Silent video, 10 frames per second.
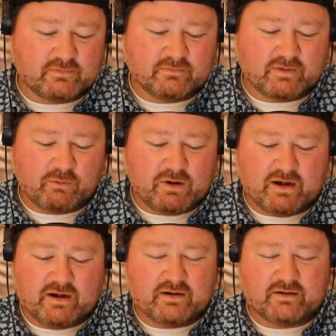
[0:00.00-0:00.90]

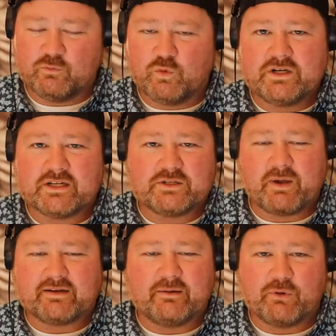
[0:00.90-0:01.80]
wouldn't expect
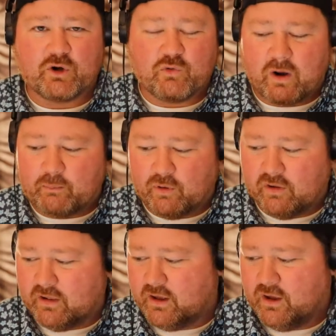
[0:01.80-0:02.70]
him to crumble
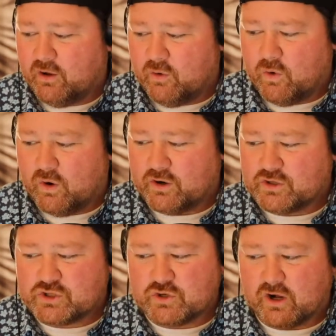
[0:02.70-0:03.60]
or
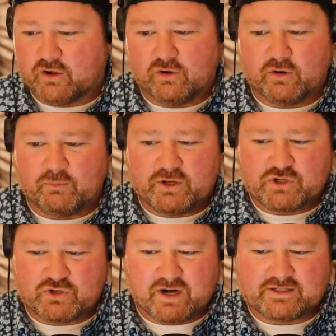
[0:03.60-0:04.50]
struggle or be
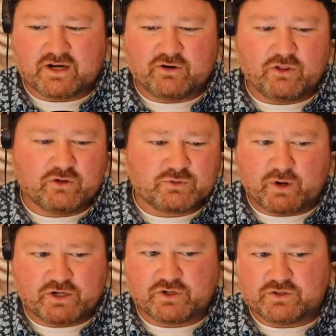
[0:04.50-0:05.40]
stressed under those pressures.